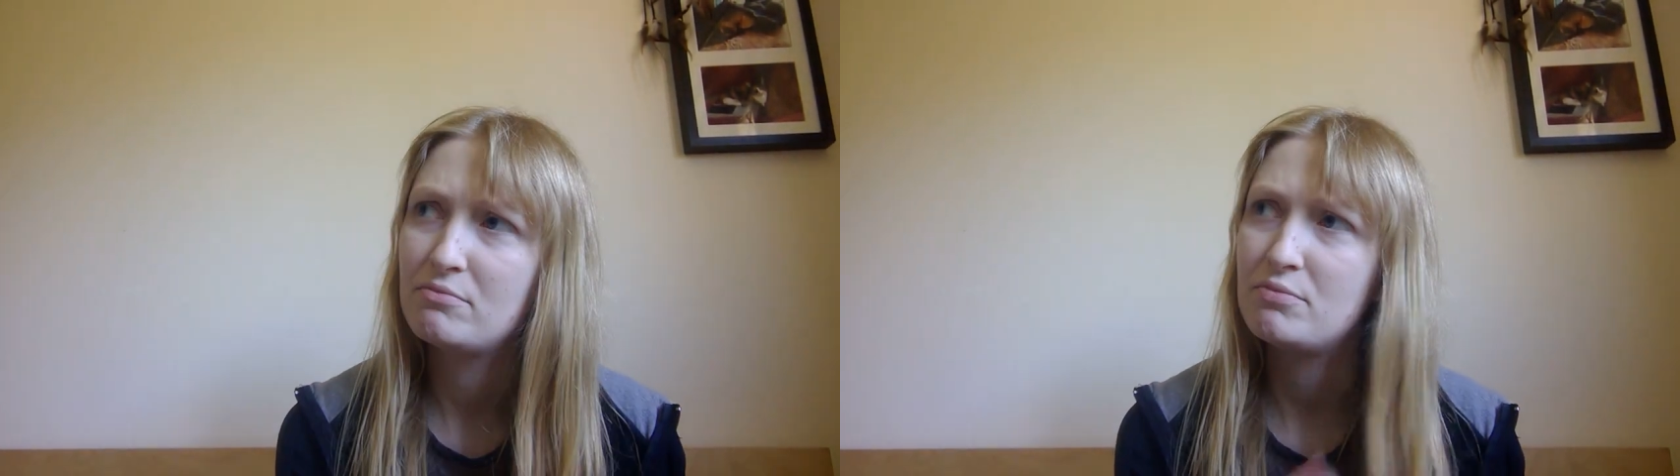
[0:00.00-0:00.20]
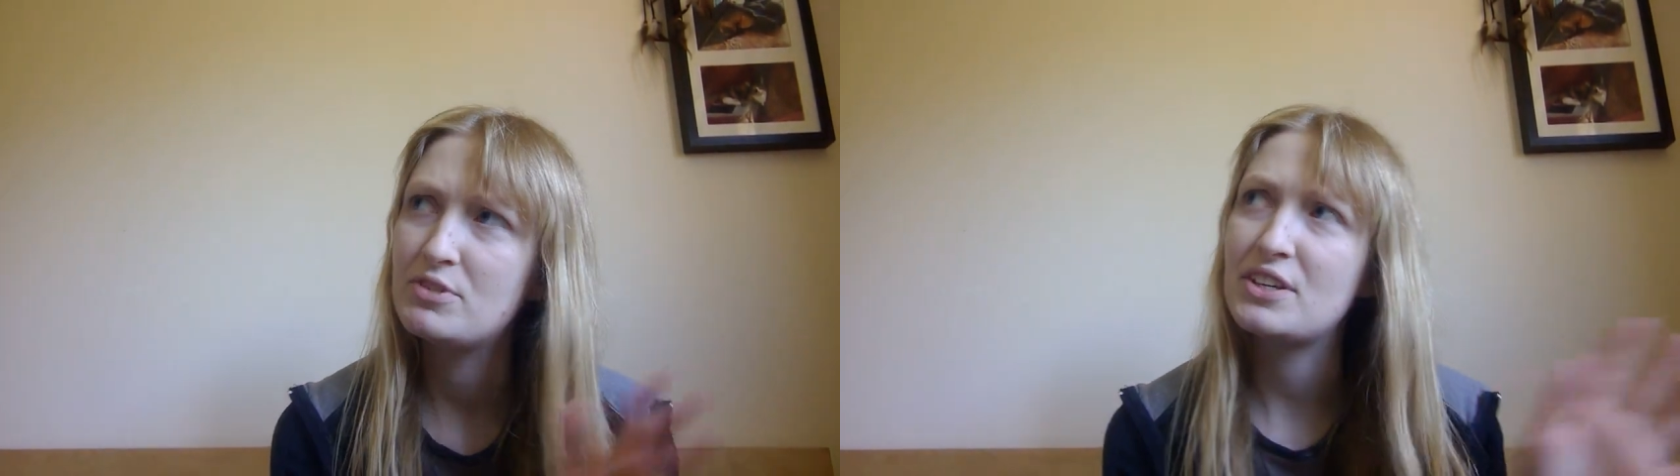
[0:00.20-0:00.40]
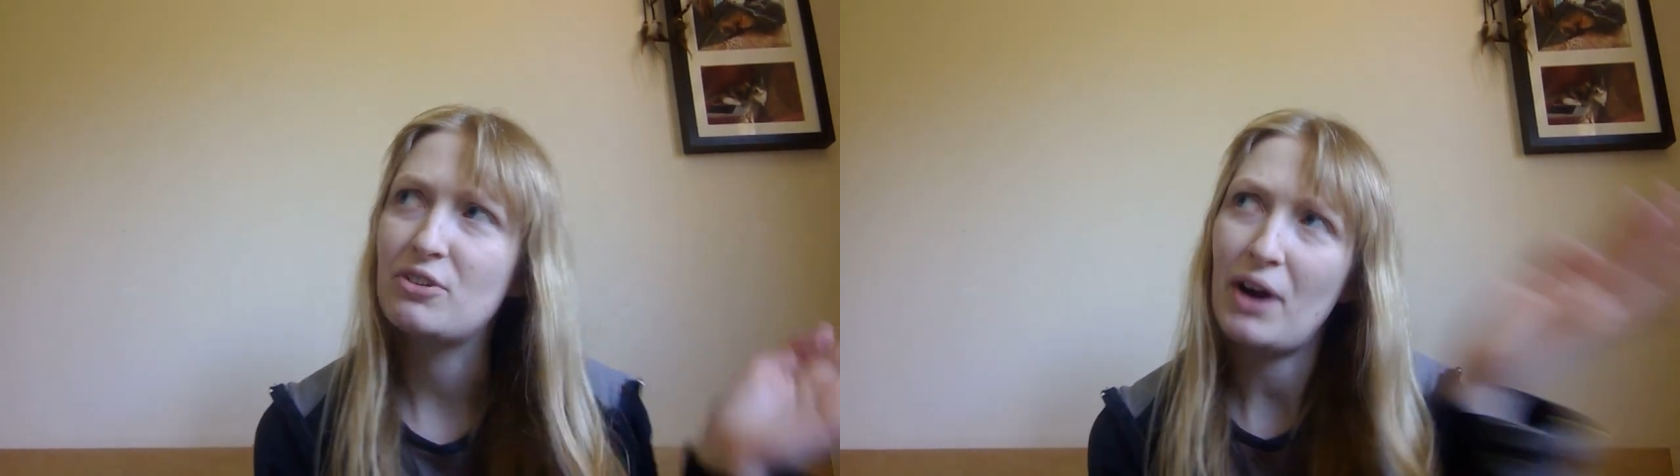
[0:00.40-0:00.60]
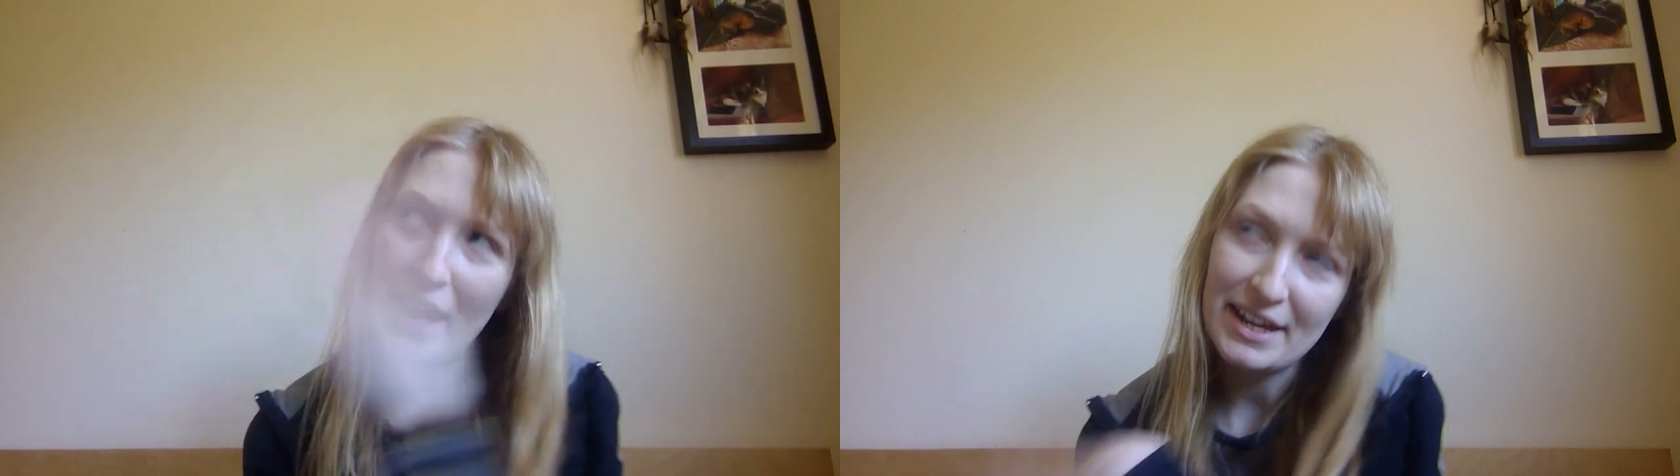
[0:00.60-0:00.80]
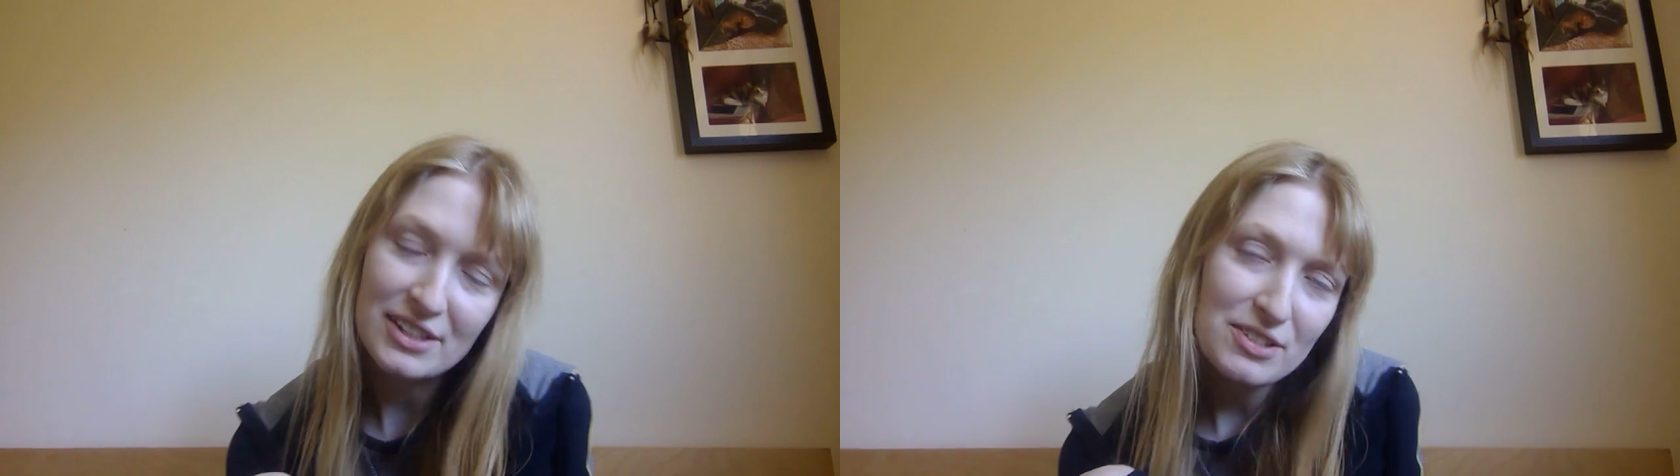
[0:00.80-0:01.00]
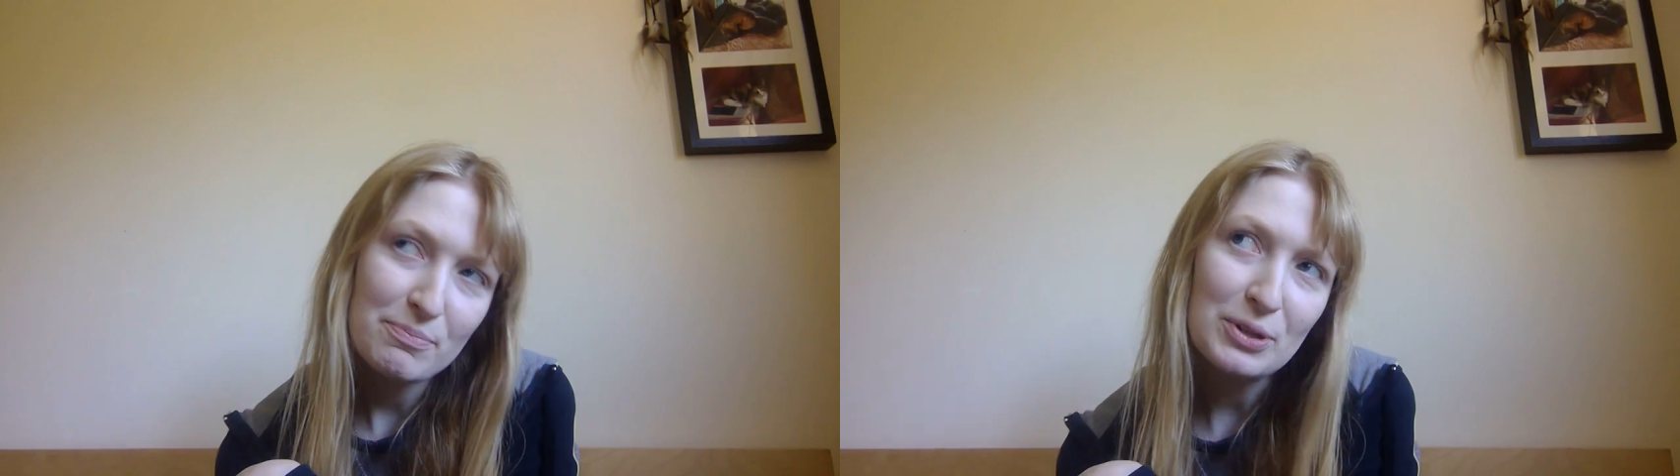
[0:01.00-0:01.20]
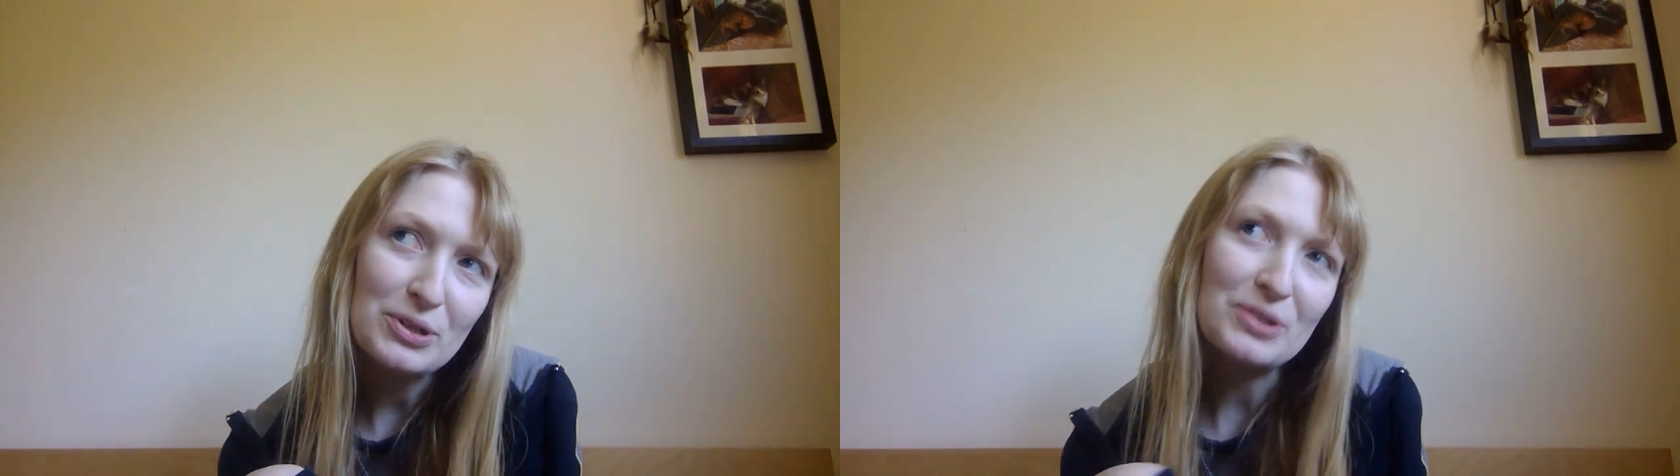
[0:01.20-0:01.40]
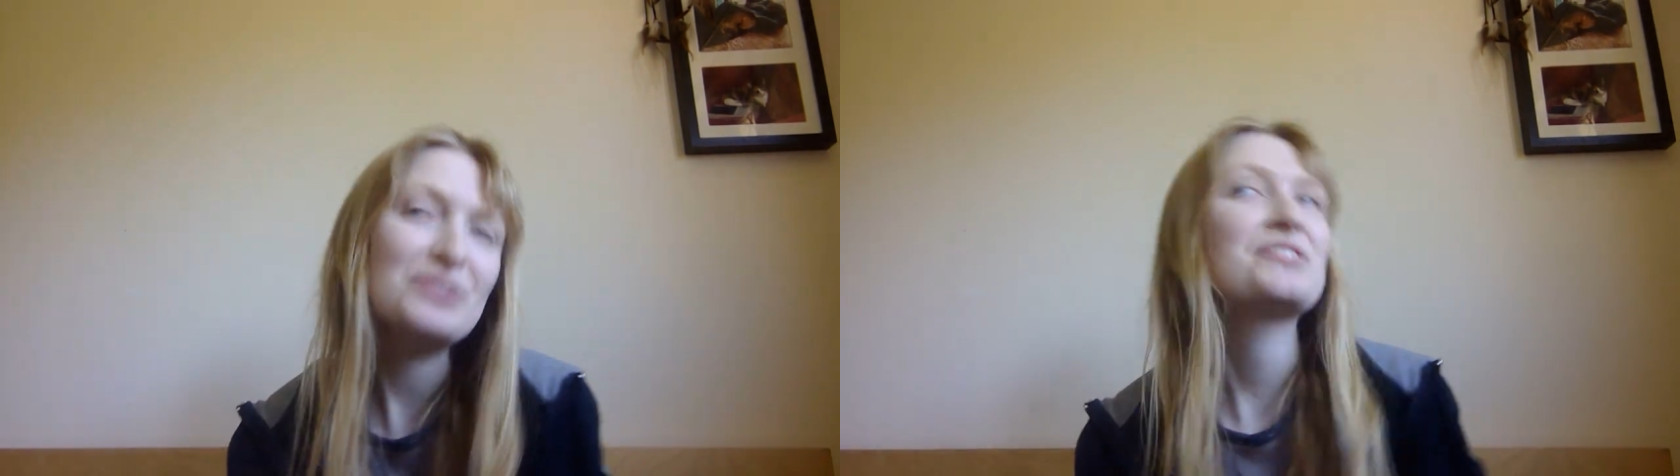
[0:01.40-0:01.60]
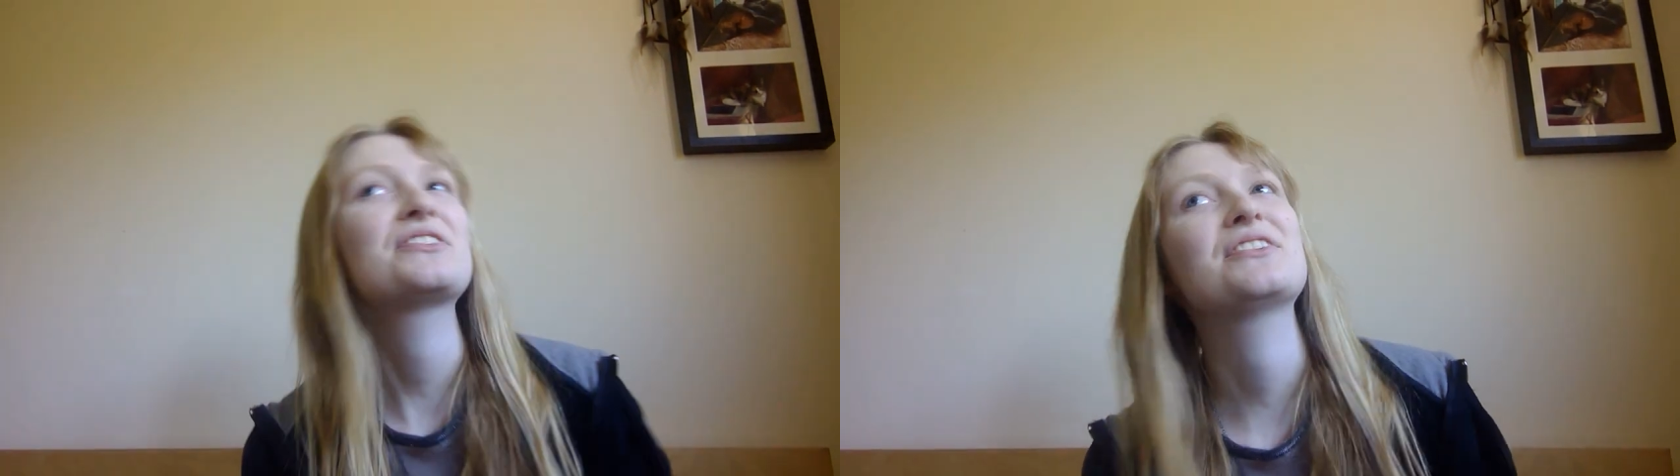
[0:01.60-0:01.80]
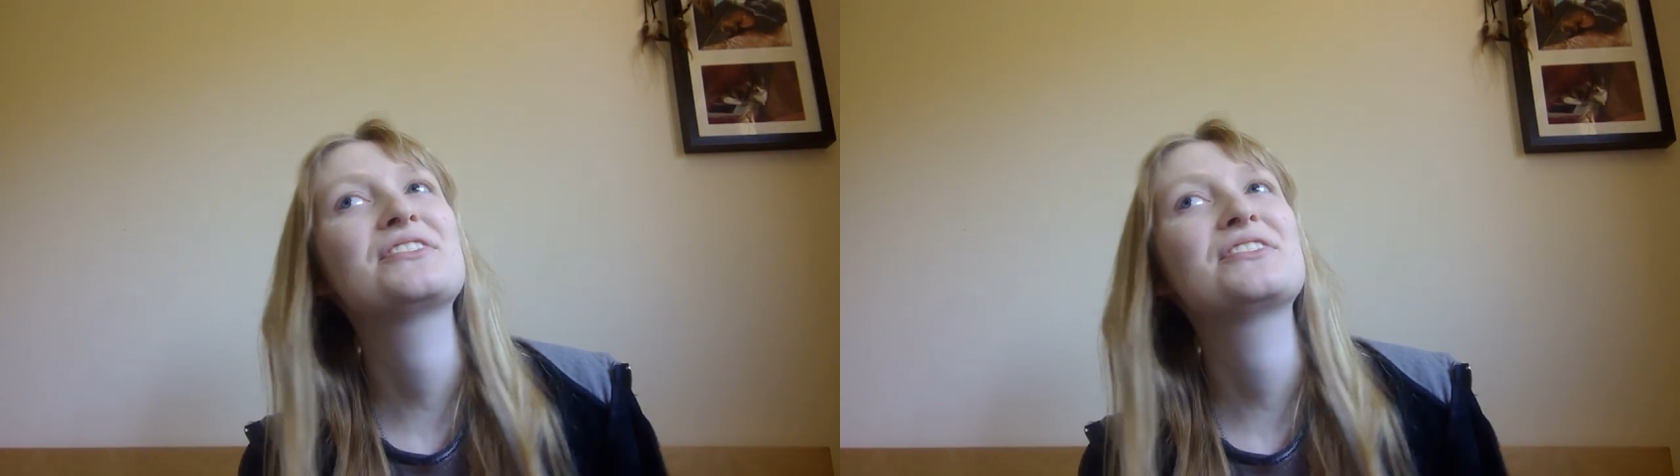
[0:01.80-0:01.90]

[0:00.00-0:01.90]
Brazil exports.